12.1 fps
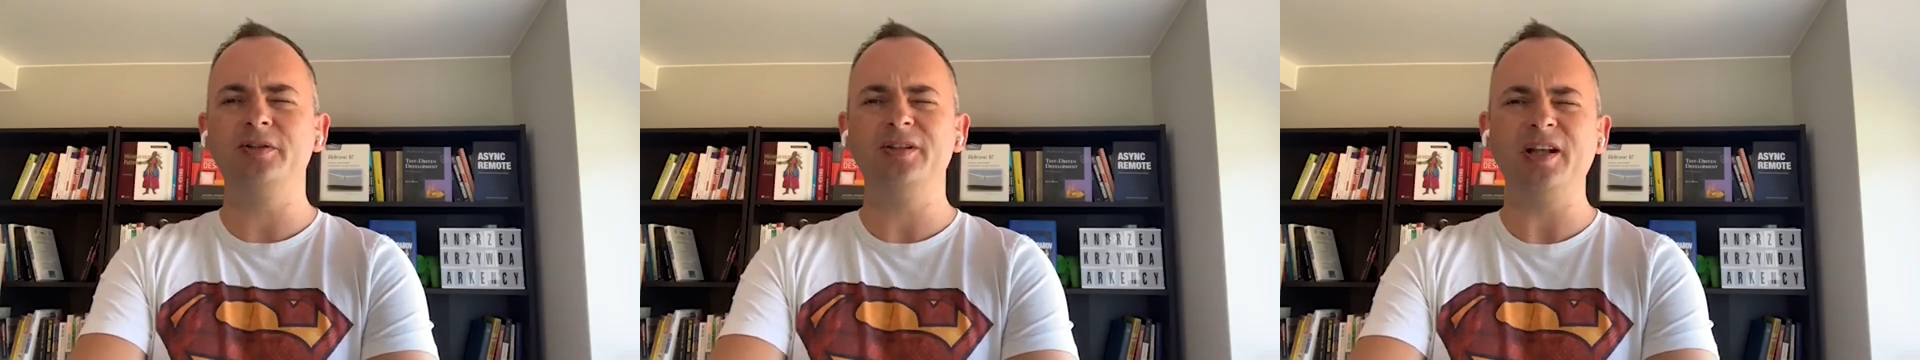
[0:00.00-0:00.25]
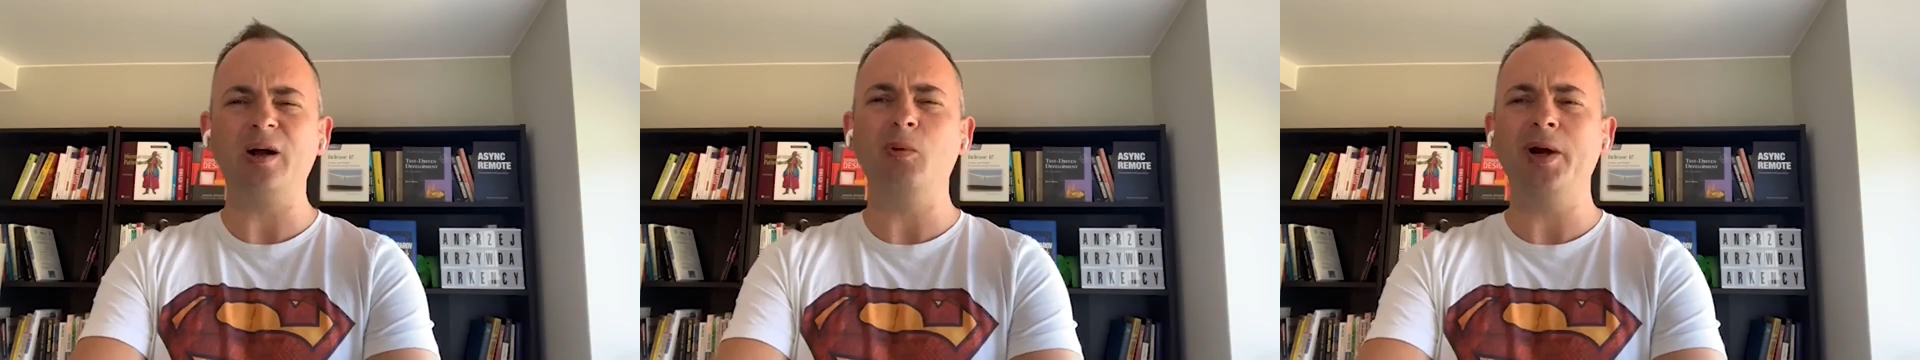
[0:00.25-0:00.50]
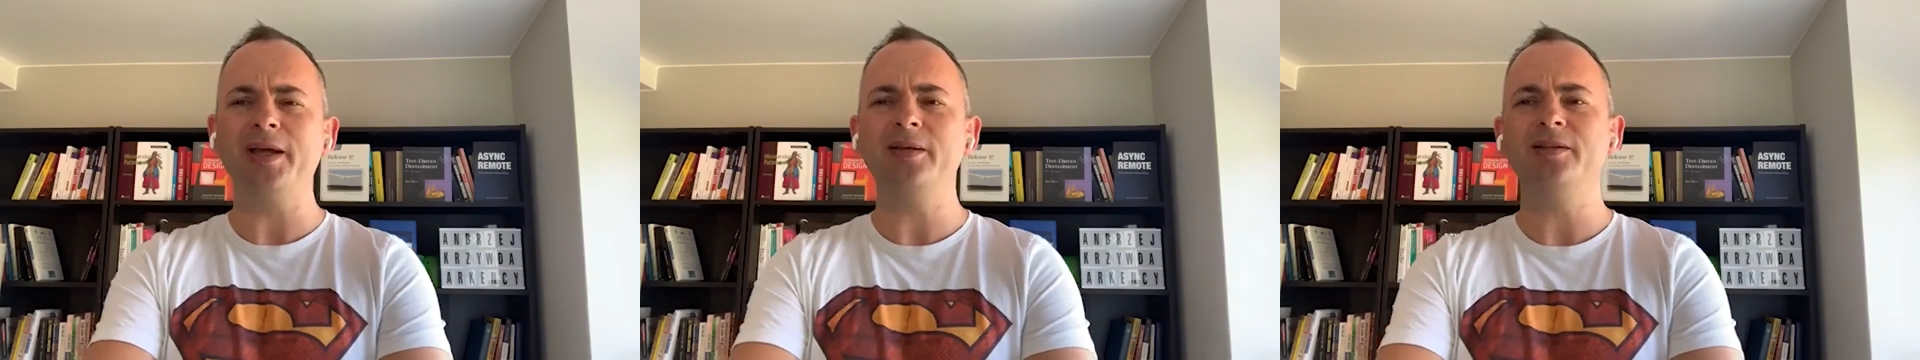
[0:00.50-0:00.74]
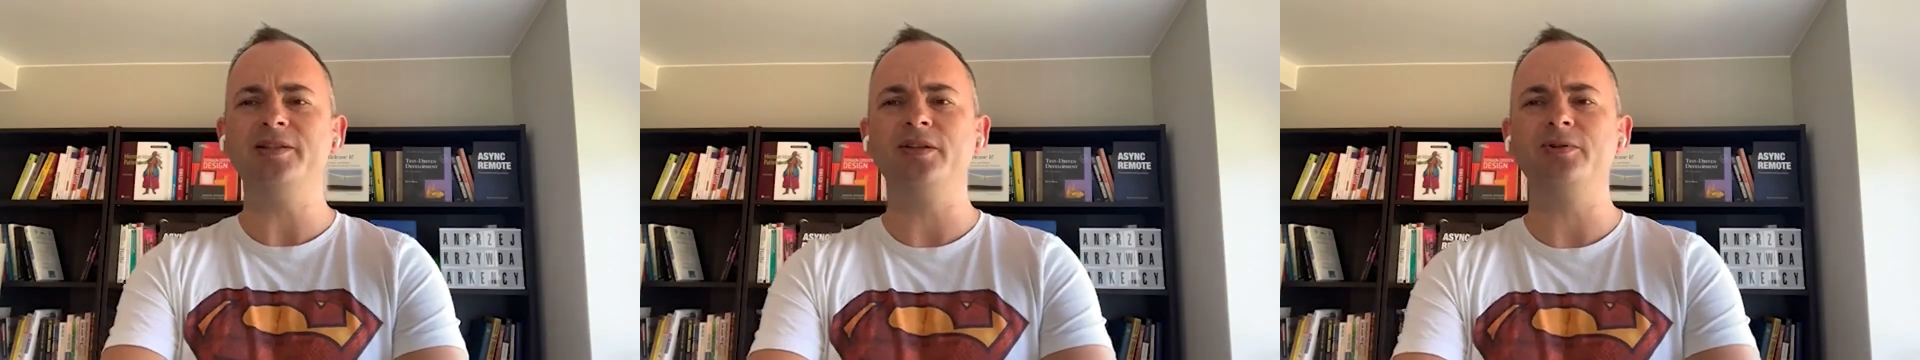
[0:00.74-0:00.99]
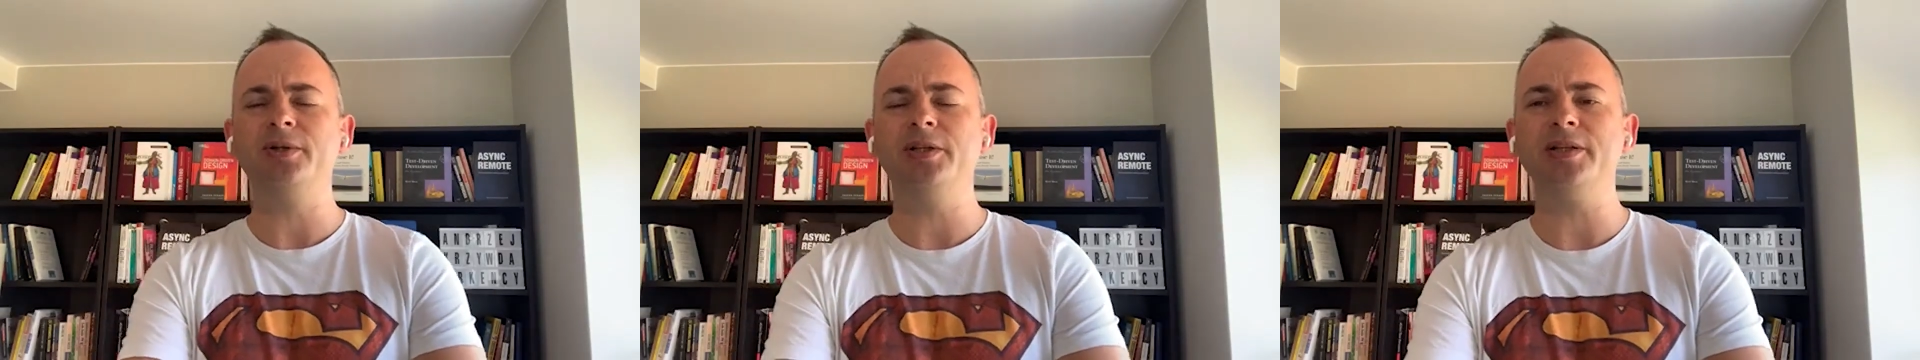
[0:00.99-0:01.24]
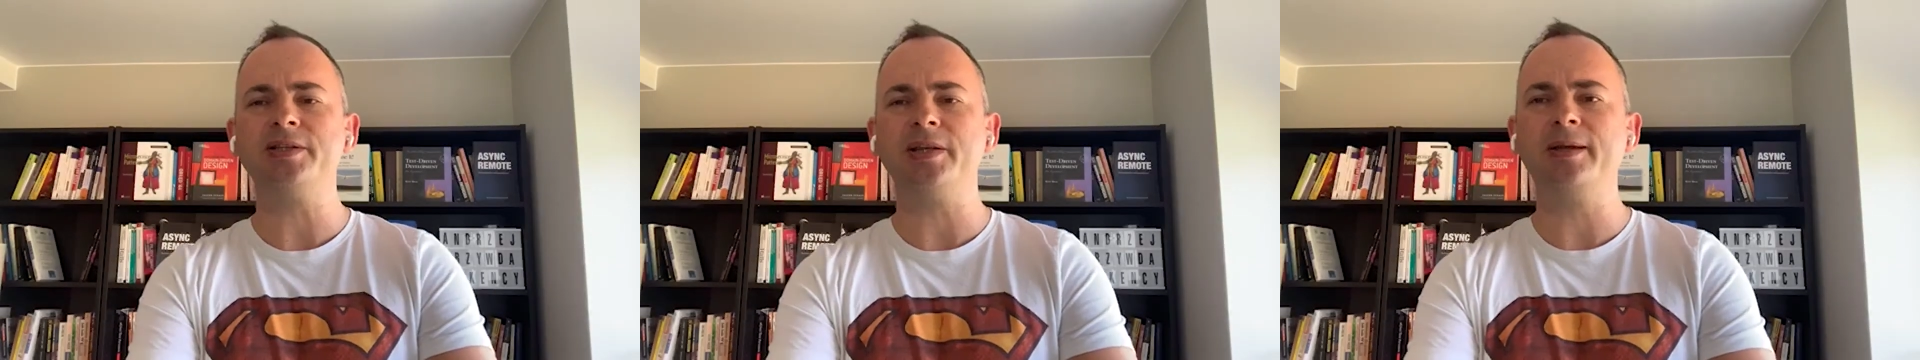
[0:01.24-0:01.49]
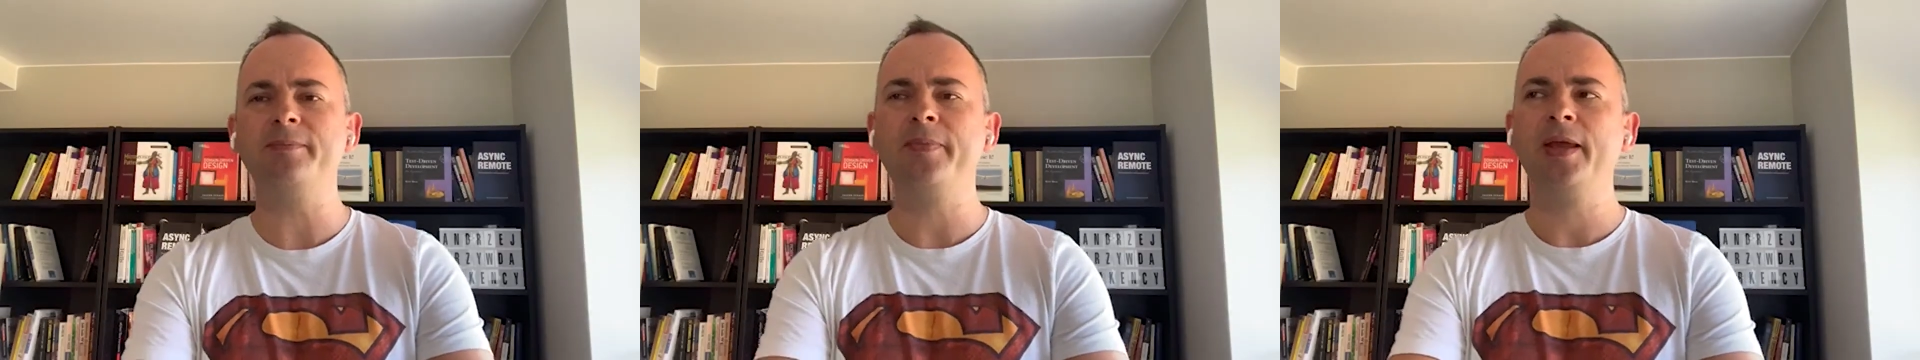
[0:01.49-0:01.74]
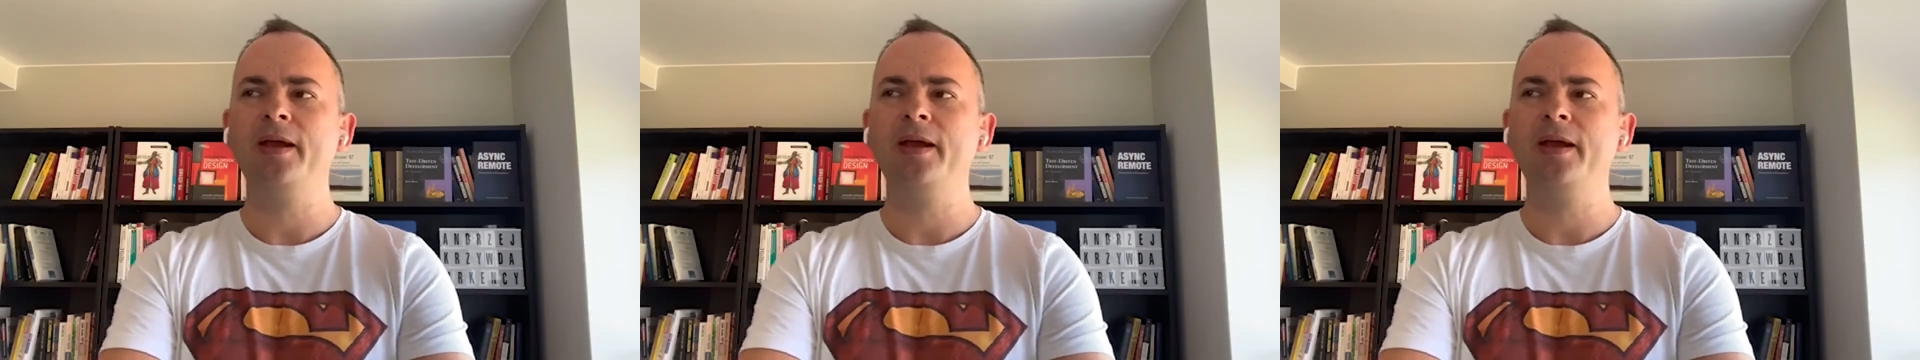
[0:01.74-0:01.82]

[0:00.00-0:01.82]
In a way, it's not really the same.